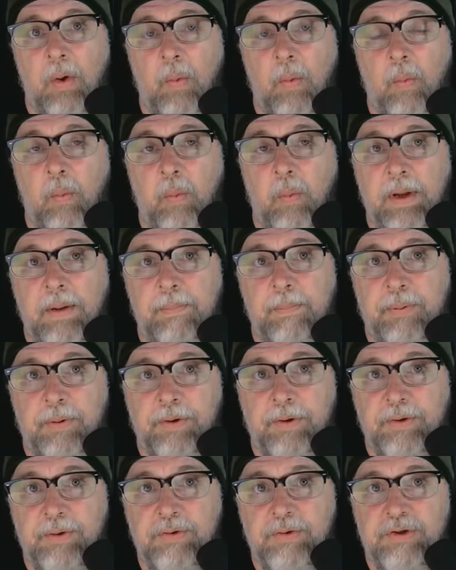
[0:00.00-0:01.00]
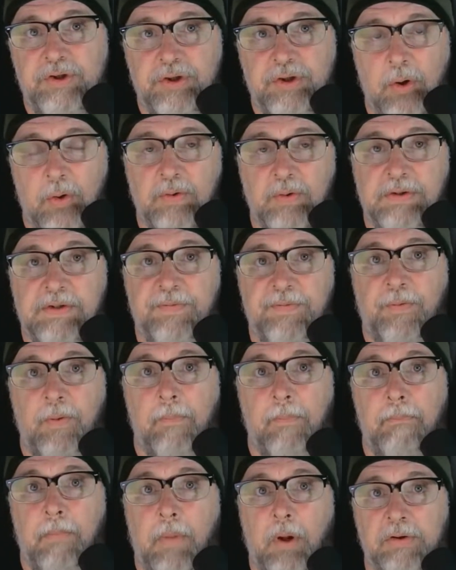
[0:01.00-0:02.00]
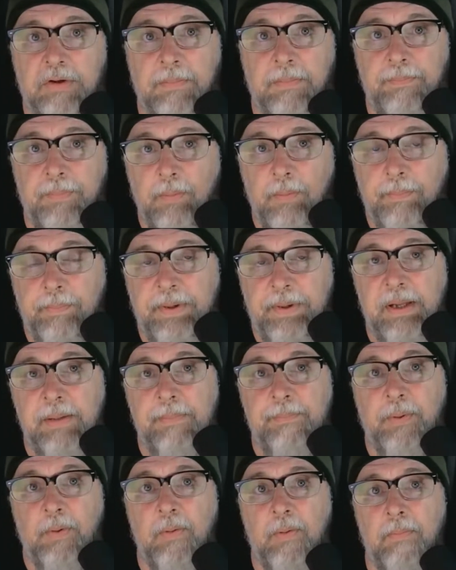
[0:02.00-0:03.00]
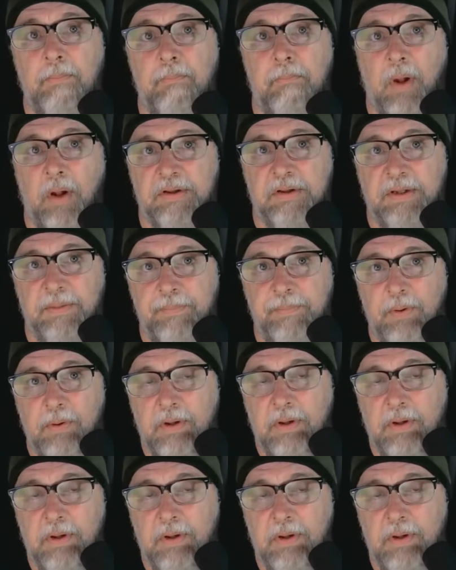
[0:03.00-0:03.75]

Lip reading: we produce shows for multiple people, multiple